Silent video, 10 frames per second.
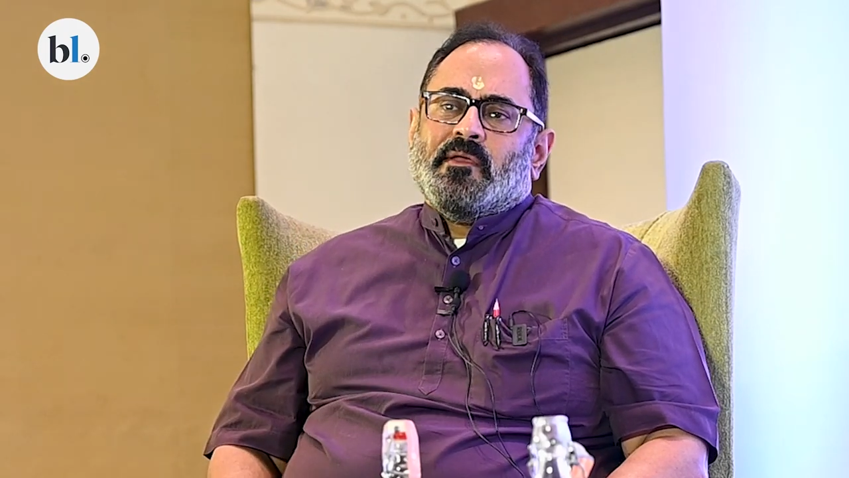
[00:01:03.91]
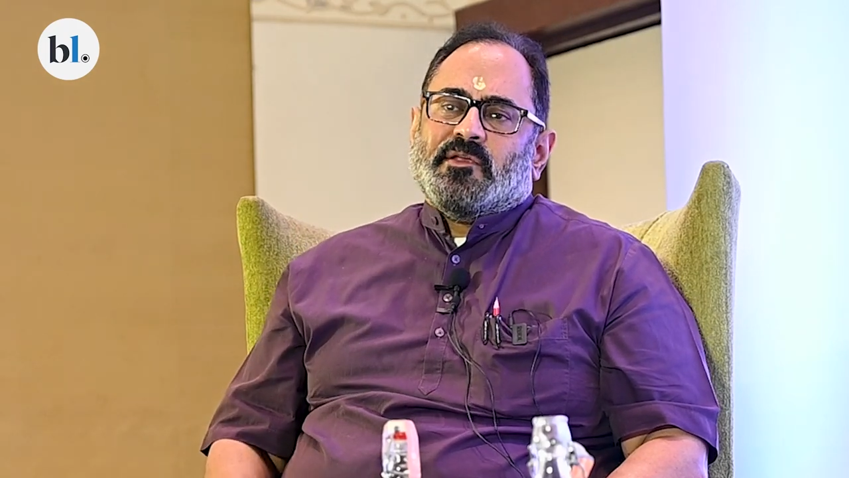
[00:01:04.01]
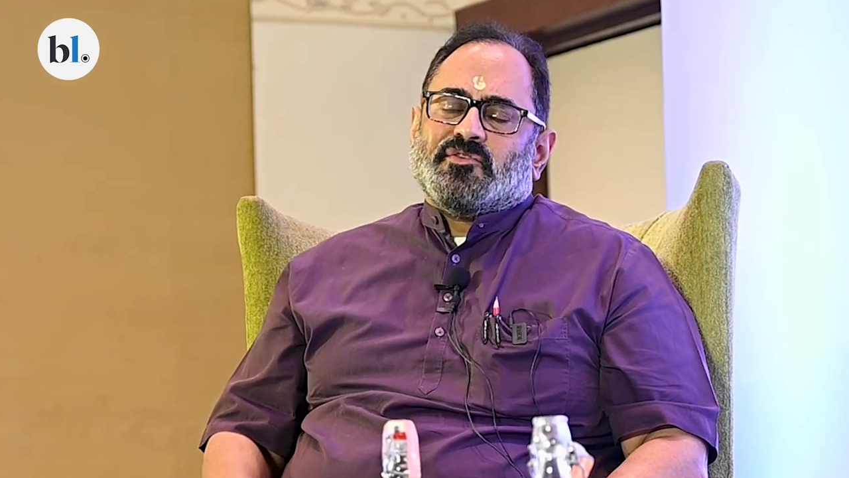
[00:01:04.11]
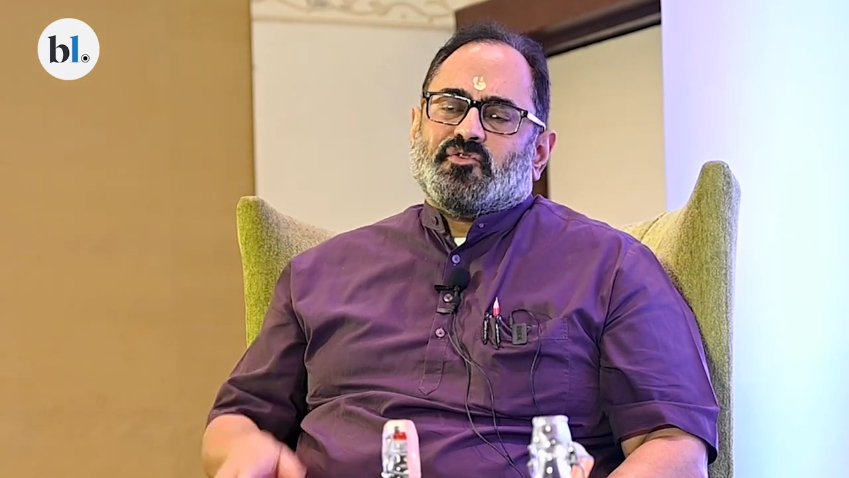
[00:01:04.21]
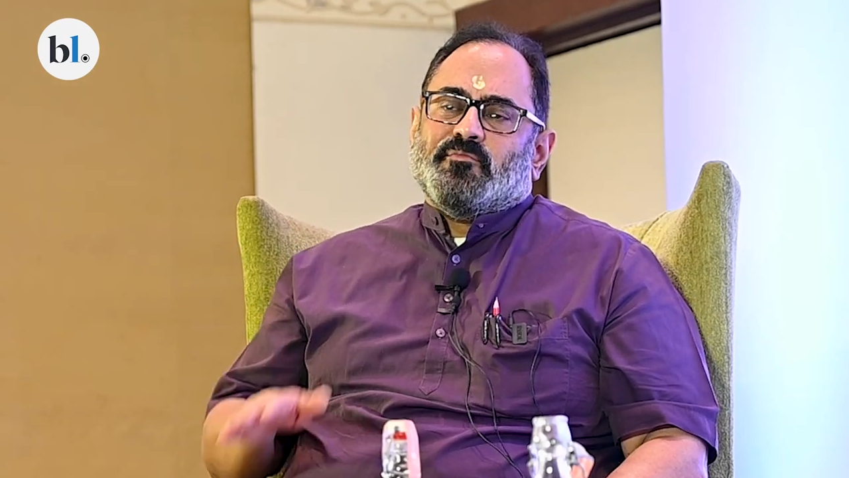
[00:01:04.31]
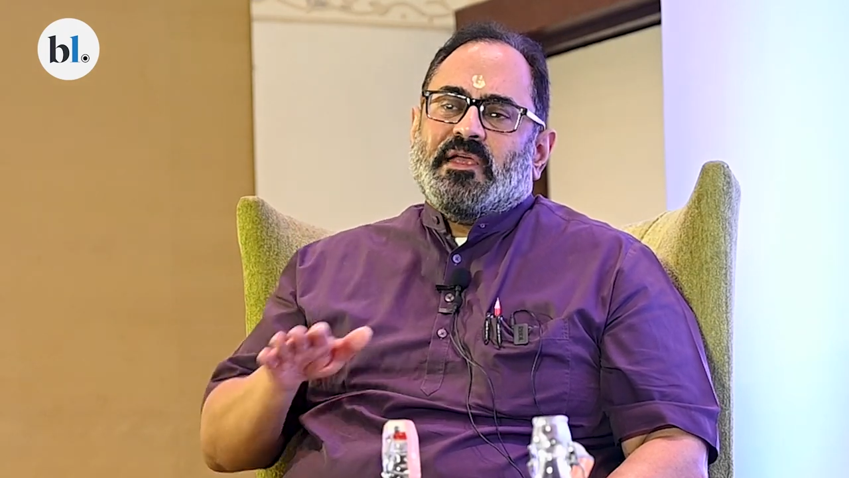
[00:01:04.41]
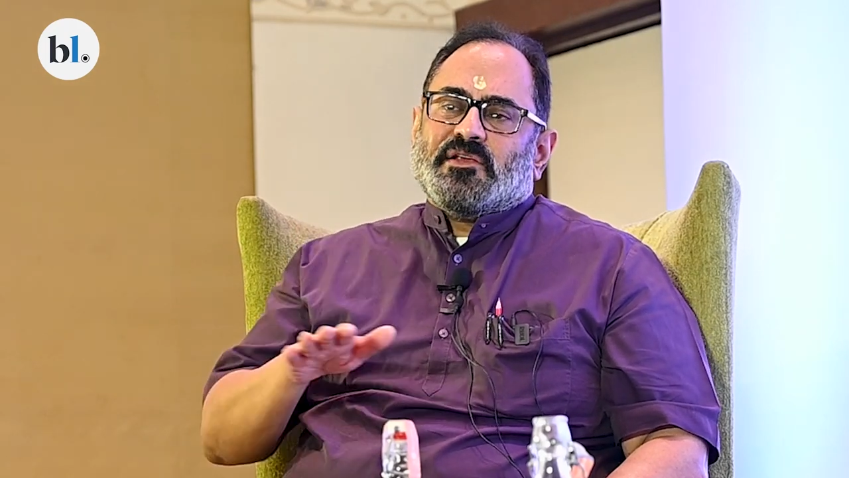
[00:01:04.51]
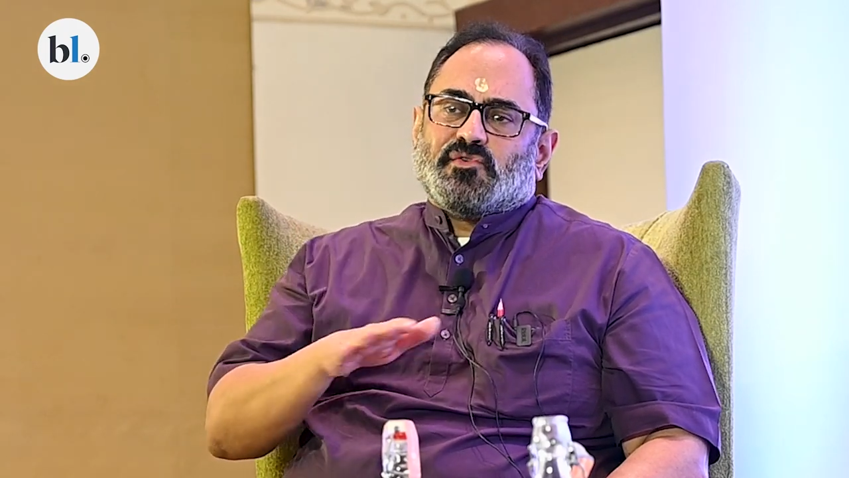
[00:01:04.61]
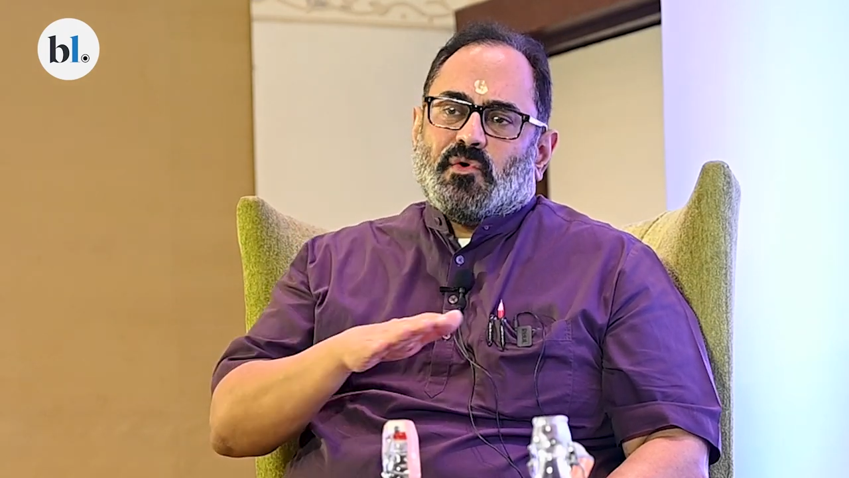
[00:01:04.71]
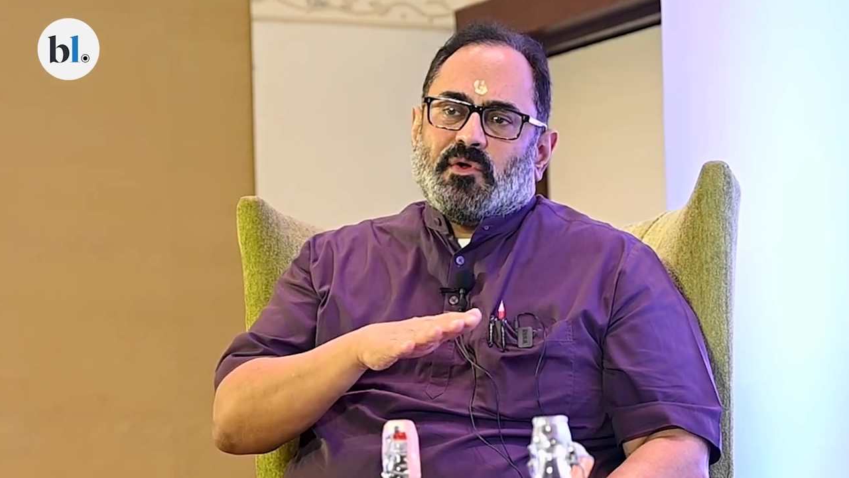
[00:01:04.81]
is to
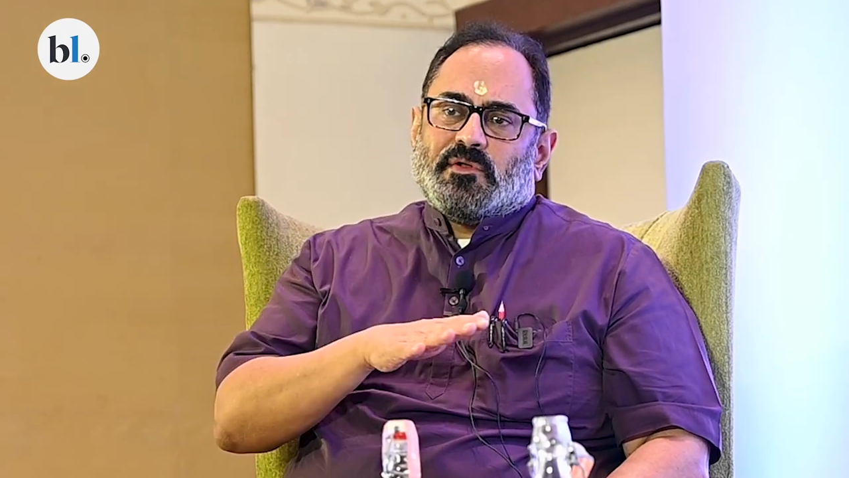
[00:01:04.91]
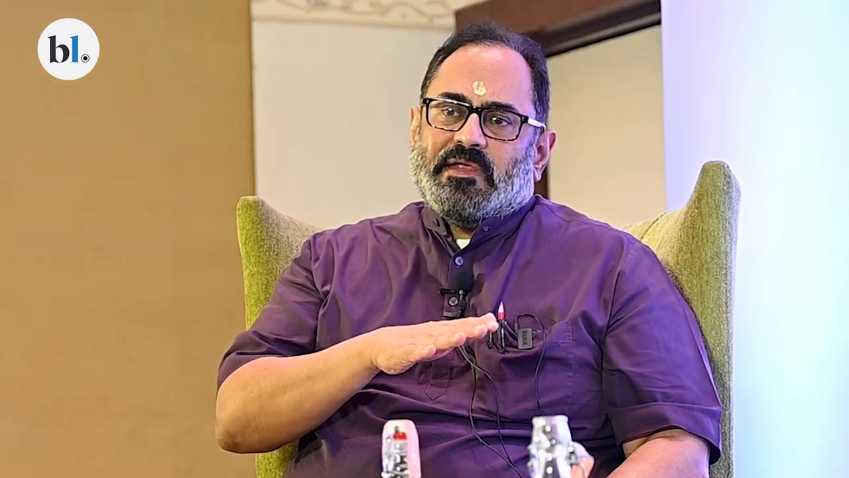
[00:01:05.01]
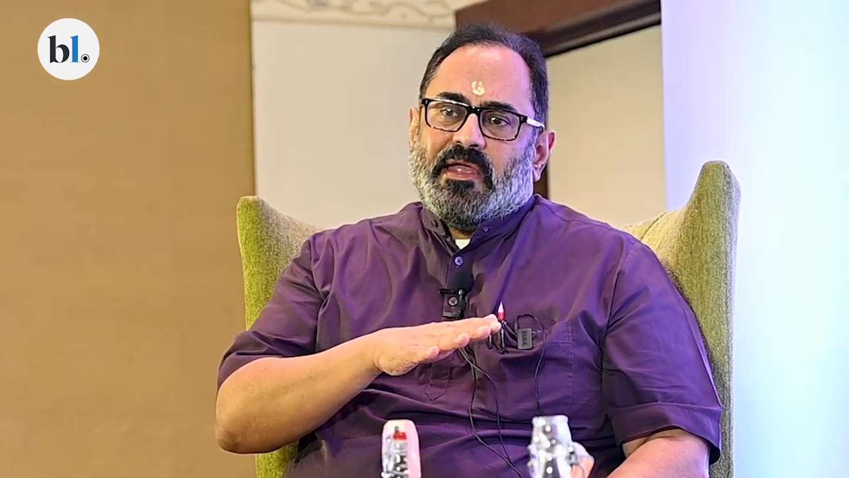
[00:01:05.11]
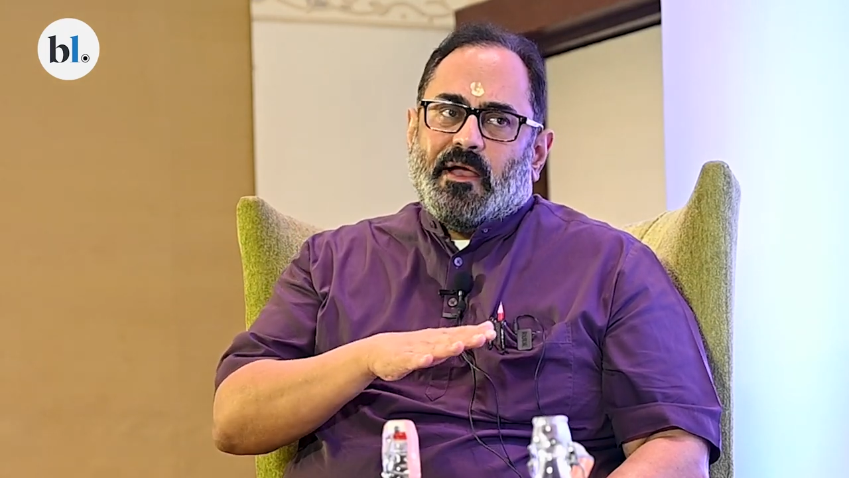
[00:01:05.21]
make sure the